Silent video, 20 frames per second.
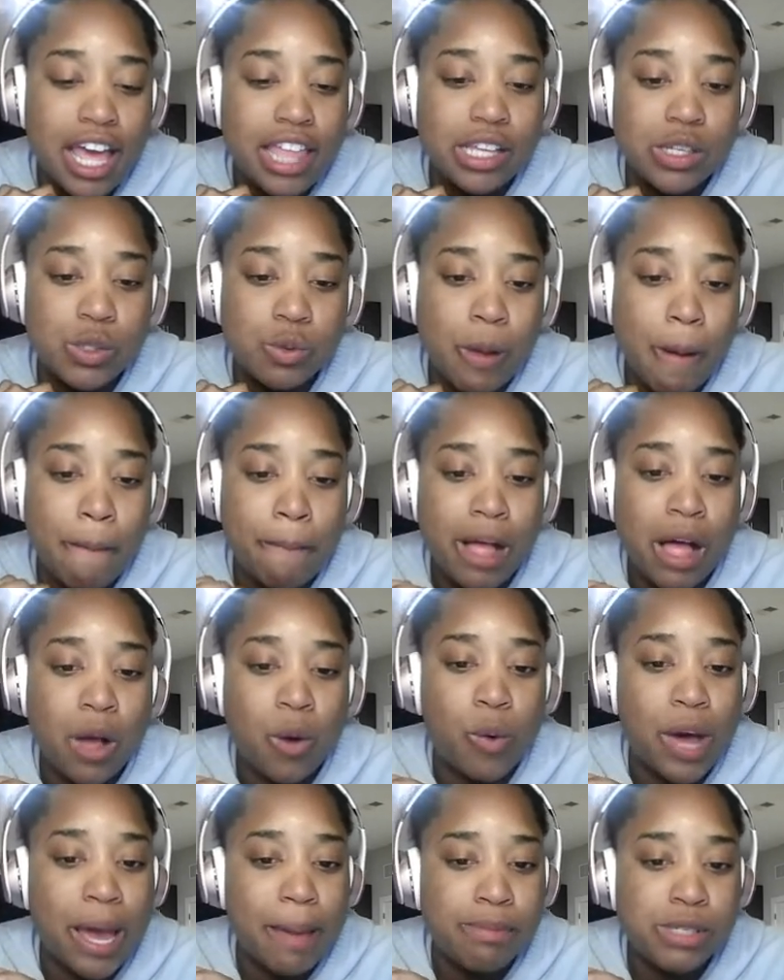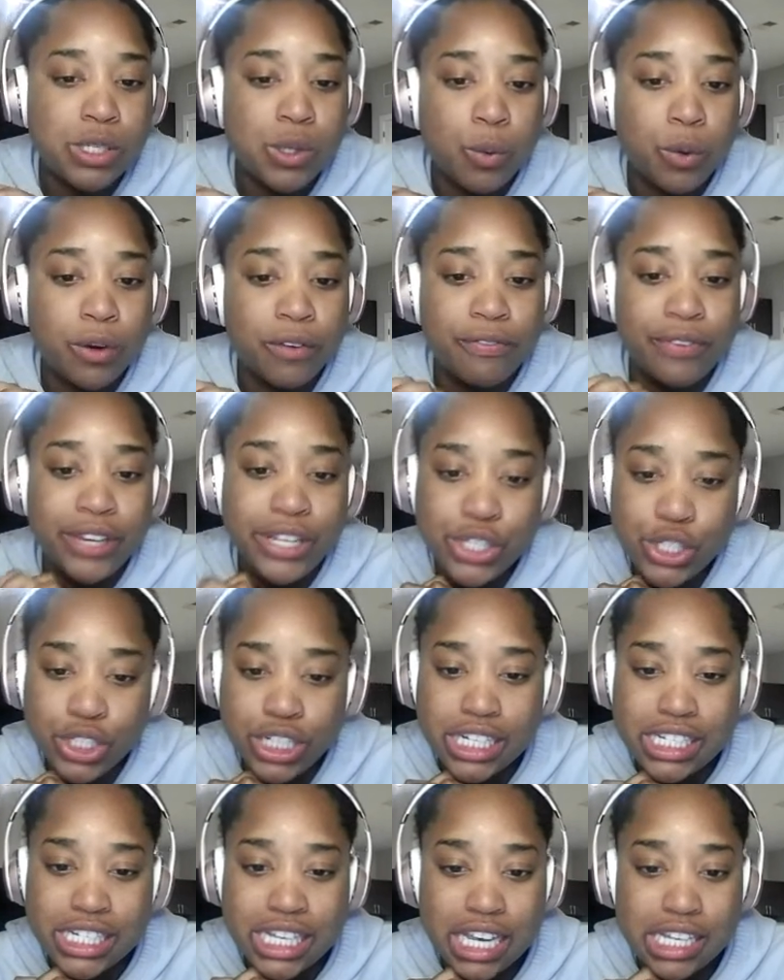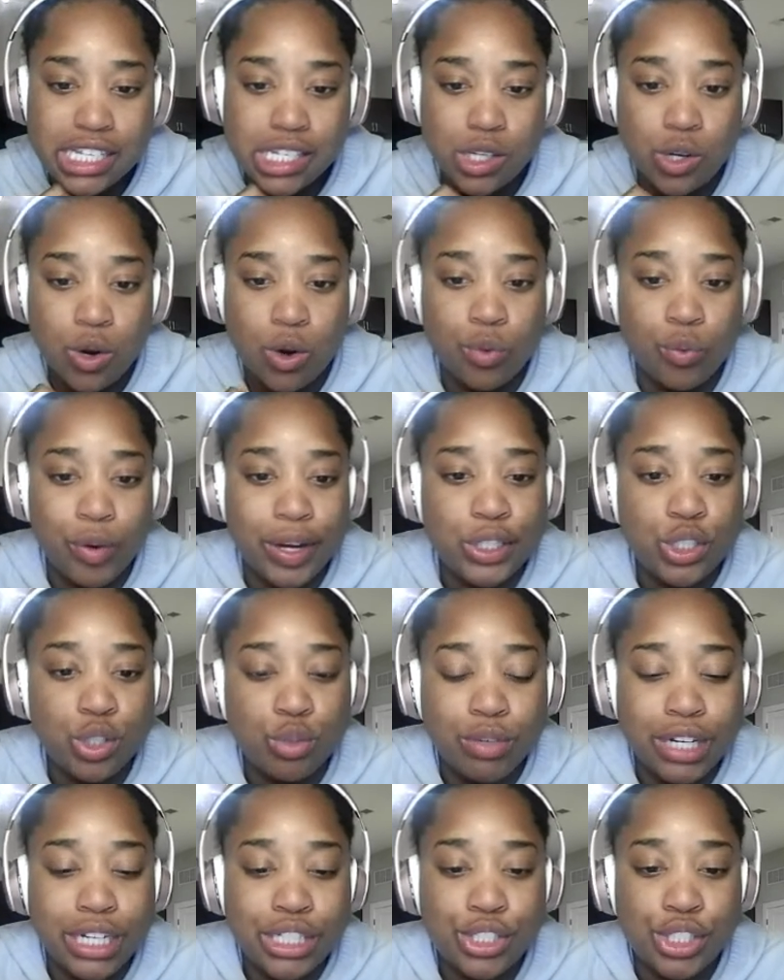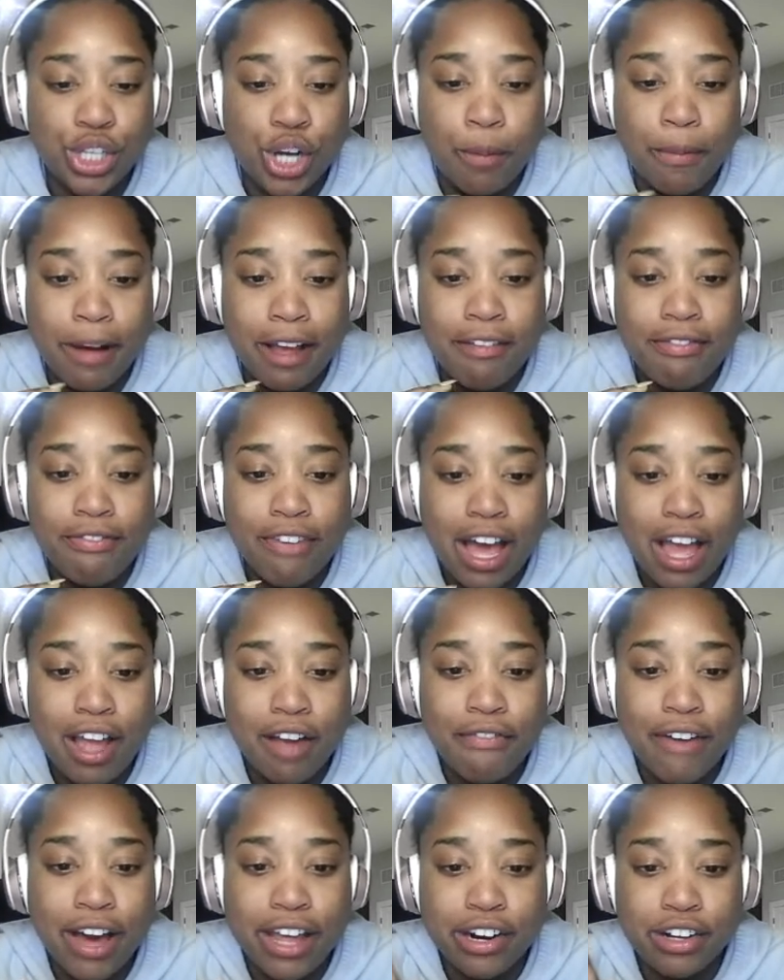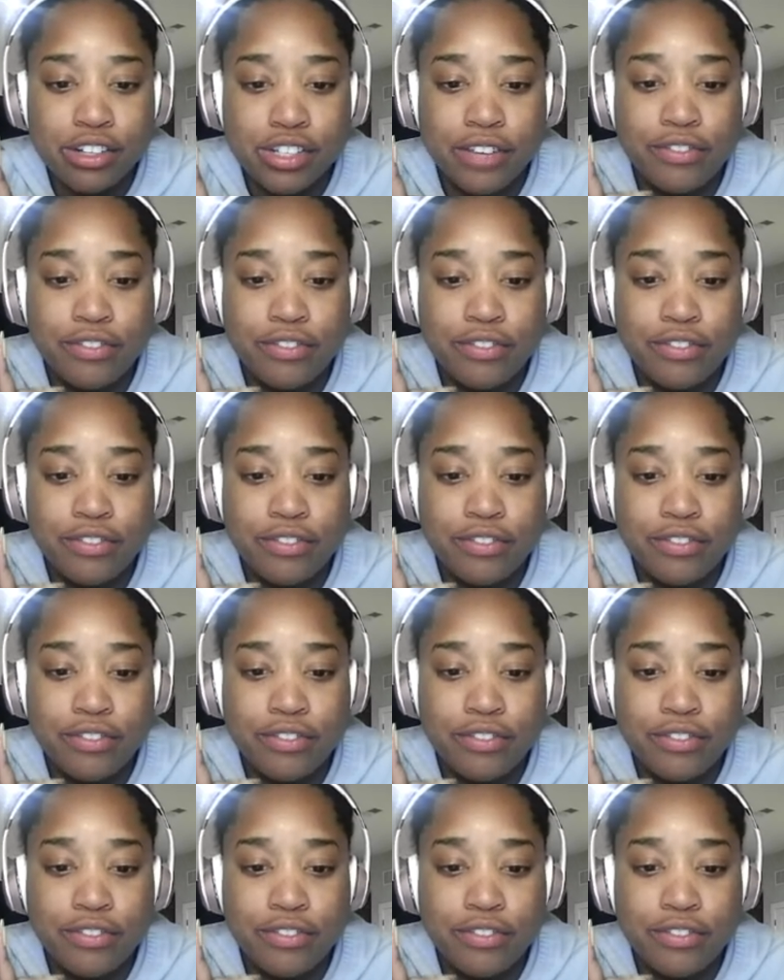The SweatBlock wipes were featured and tested on Rachel Ray's show by firefighters.